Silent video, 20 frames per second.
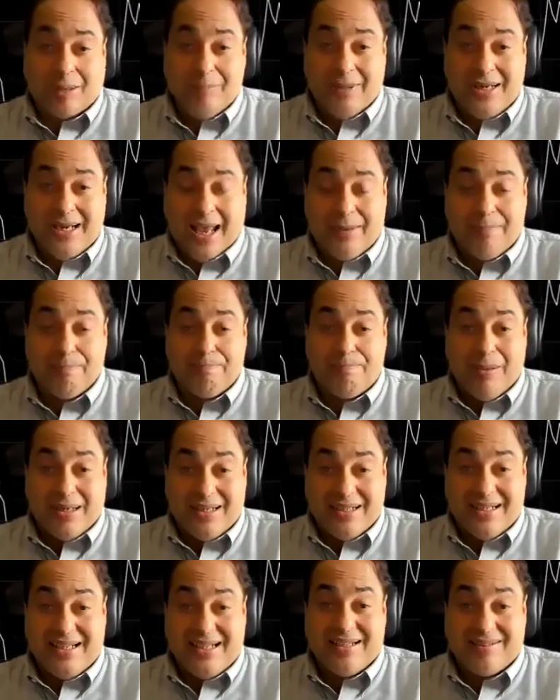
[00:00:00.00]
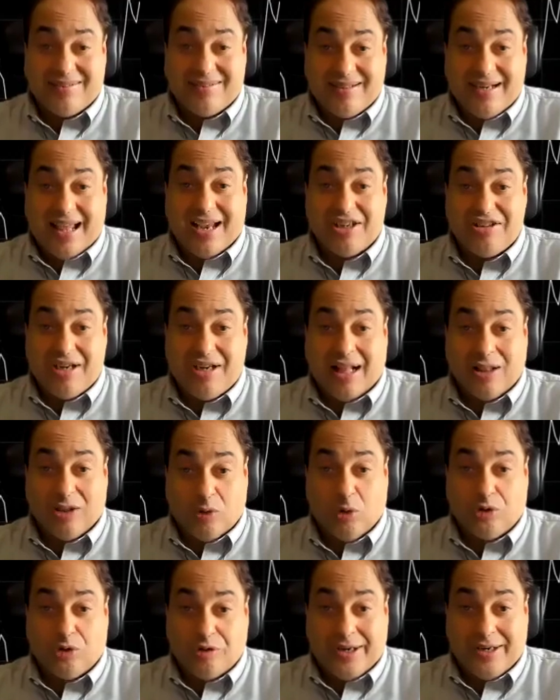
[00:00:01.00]
me at
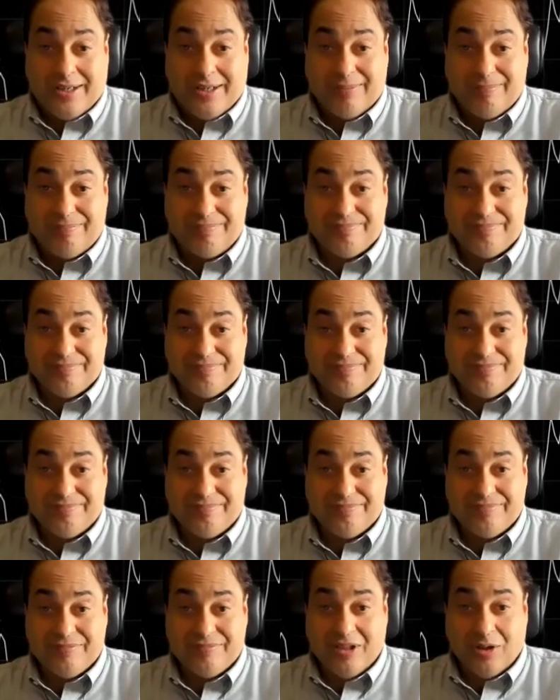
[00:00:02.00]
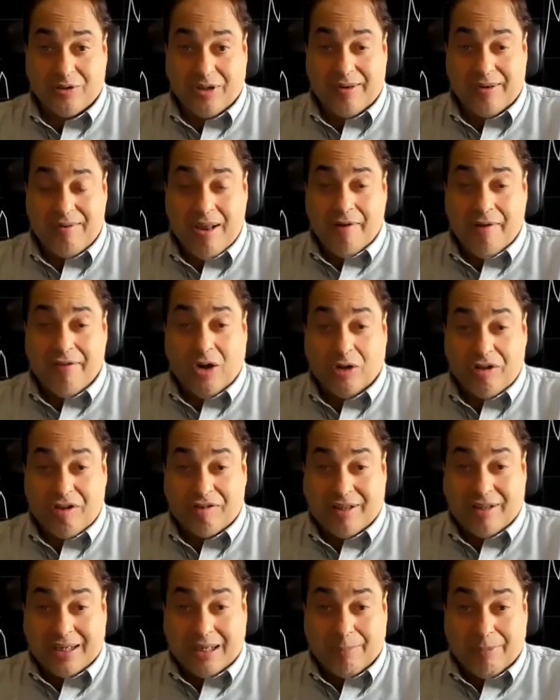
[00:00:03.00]
bit.ly/algotrader. Okay. We're also
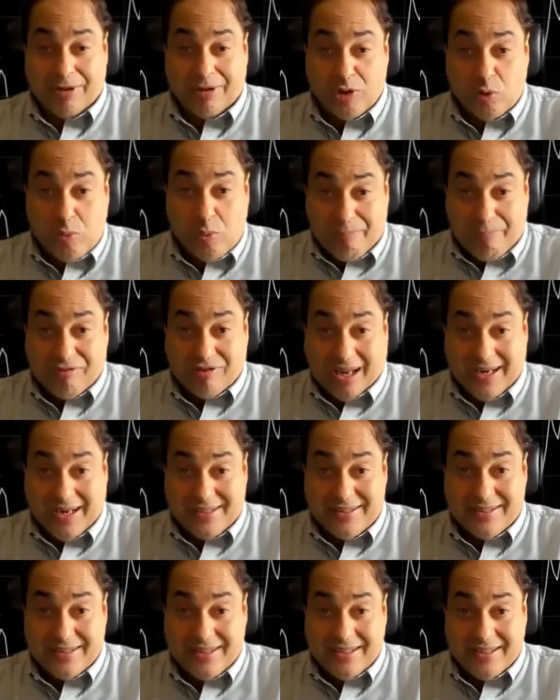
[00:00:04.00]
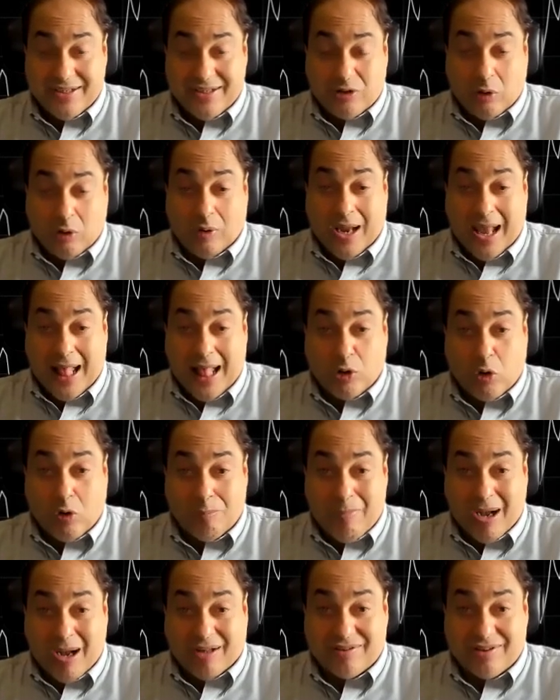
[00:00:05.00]
starting up a new website. It's called
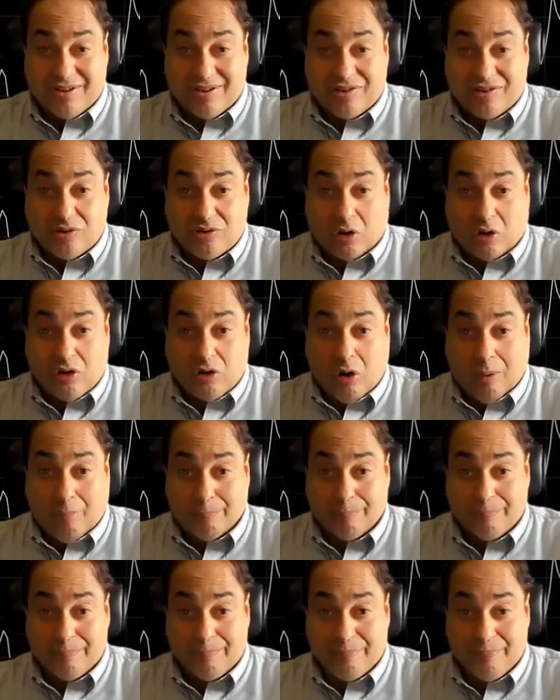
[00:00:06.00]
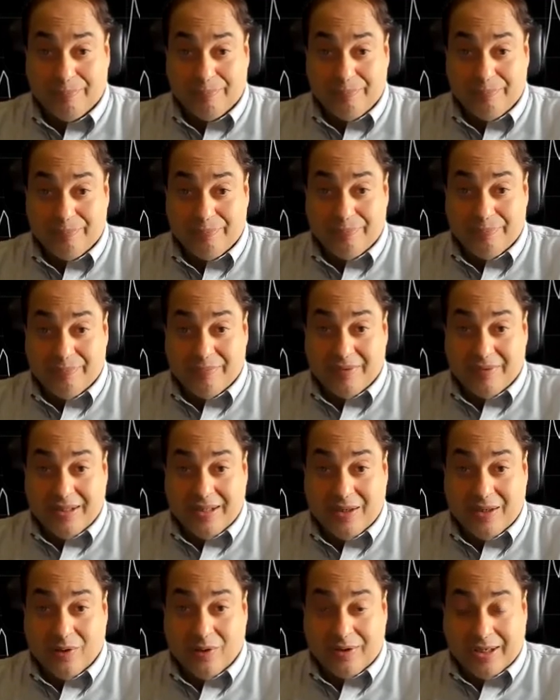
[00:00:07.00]
algomasters.com.
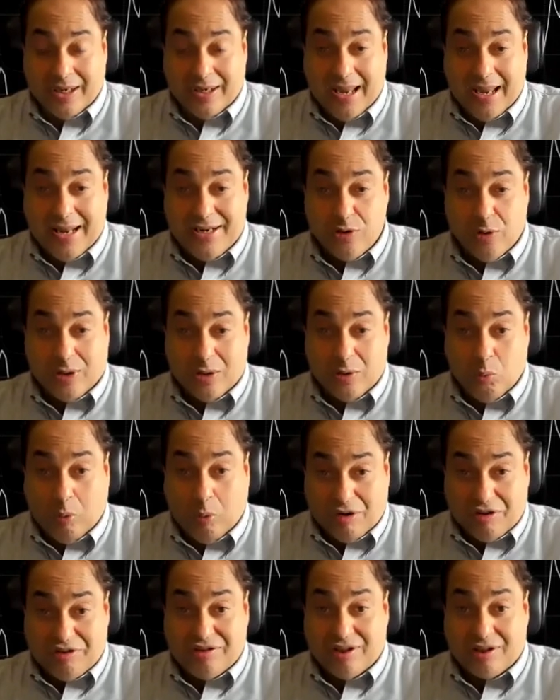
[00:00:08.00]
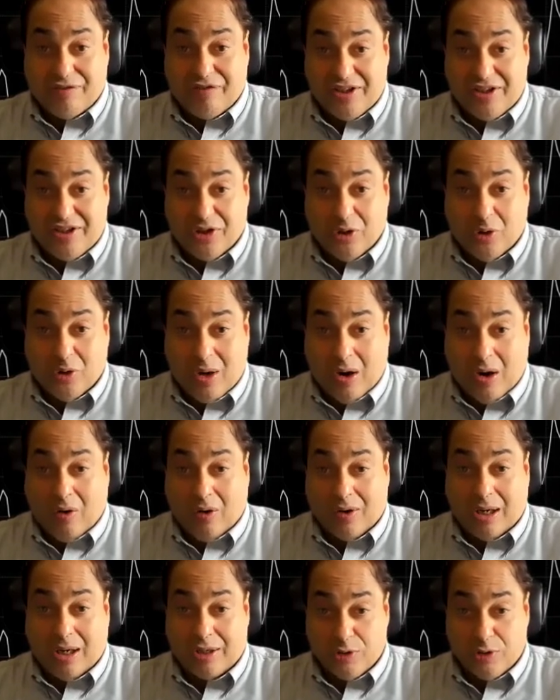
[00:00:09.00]
Okay. And you can watch this video
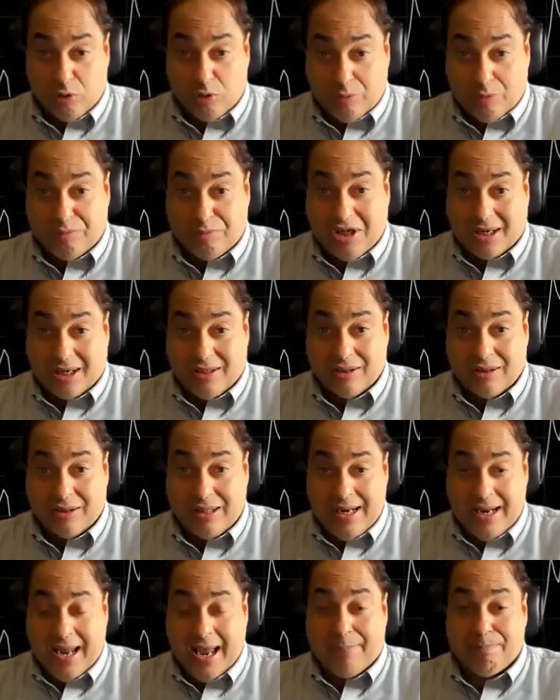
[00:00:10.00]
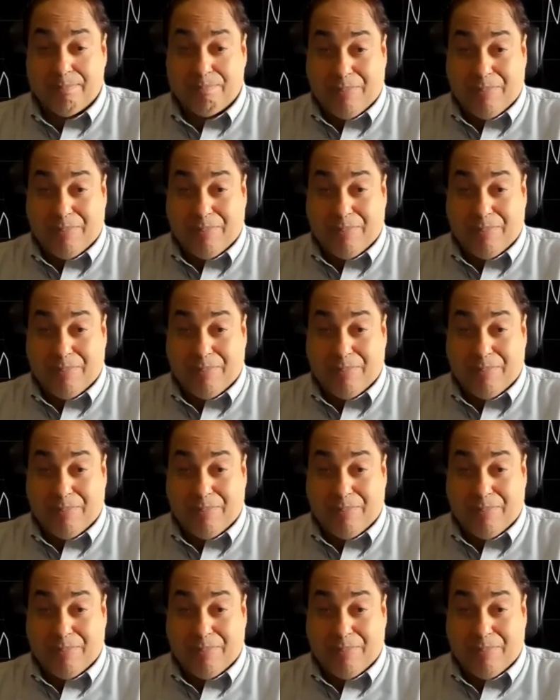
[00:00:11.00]
on our YouTube channel at